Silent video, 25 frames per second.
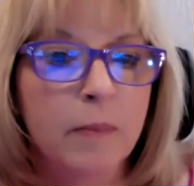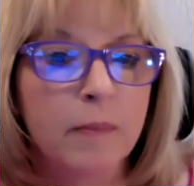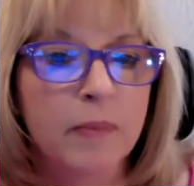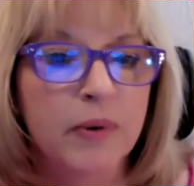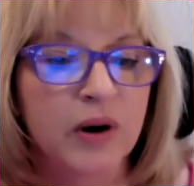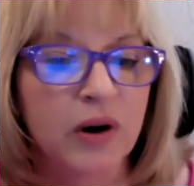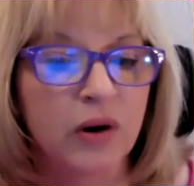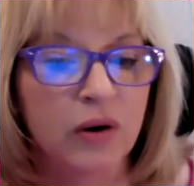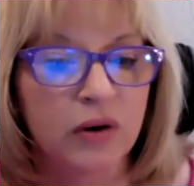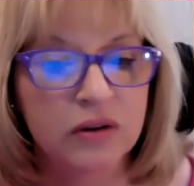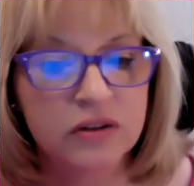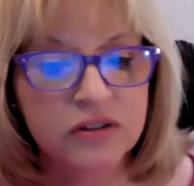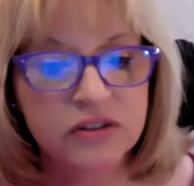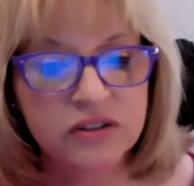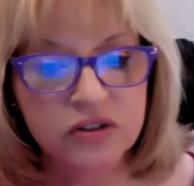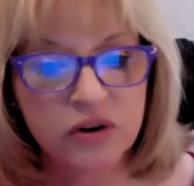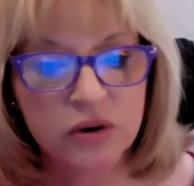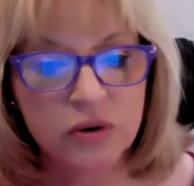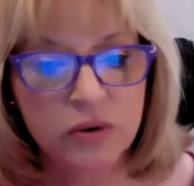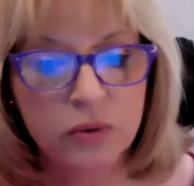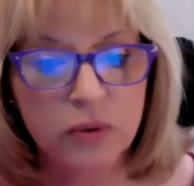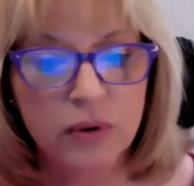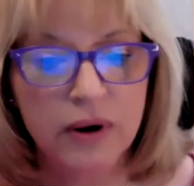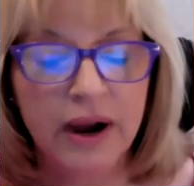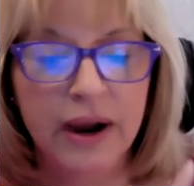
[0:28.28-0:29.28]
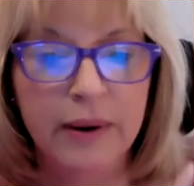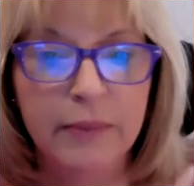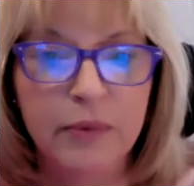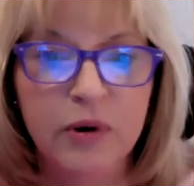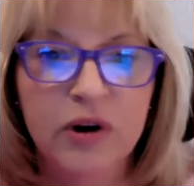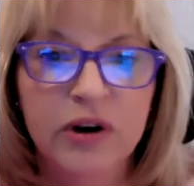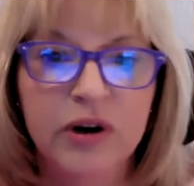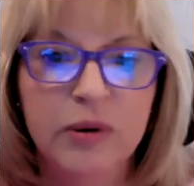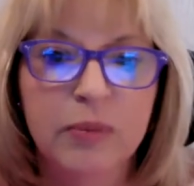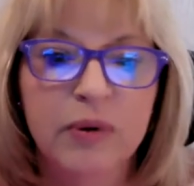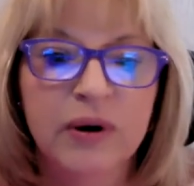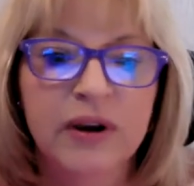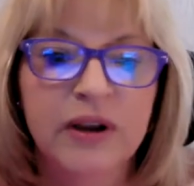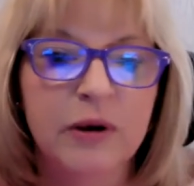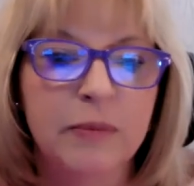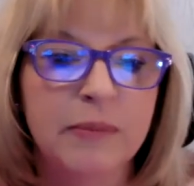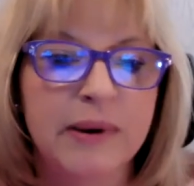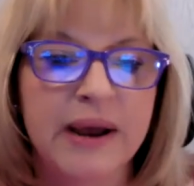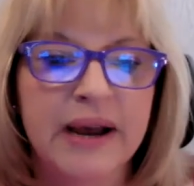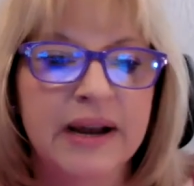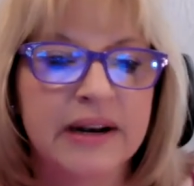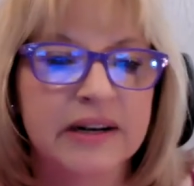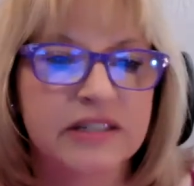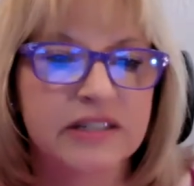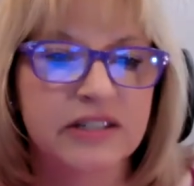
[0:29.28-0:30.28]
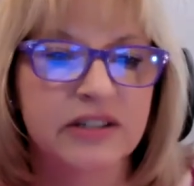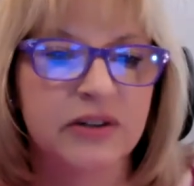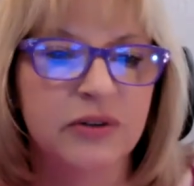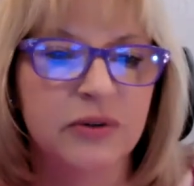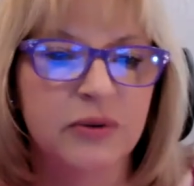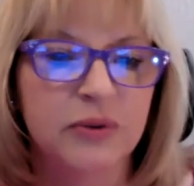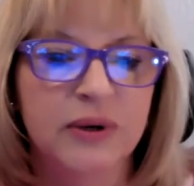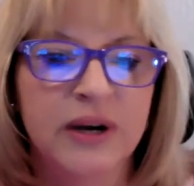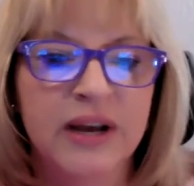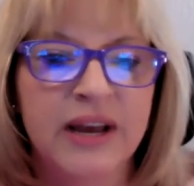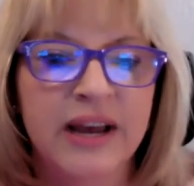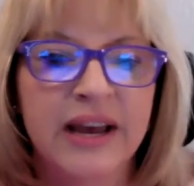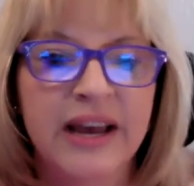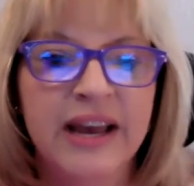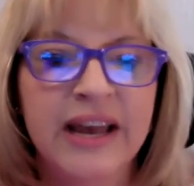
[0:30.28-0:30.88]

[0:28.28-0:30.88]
But also, I'm going to bring you back to